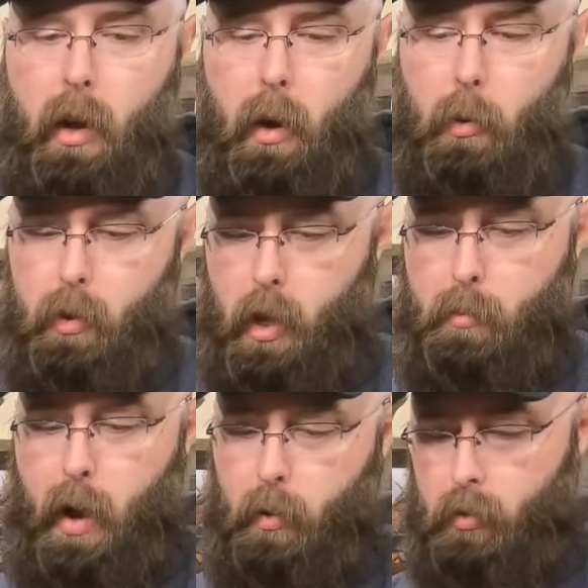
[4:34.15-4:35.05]
only
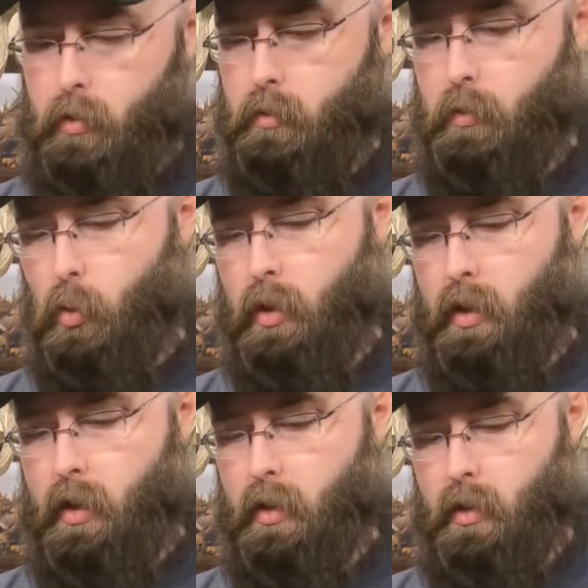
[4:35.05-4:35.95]
about four
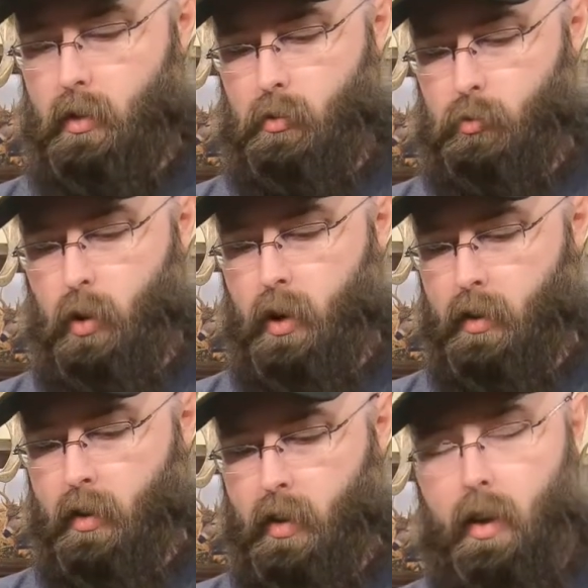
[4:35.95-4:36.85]
year run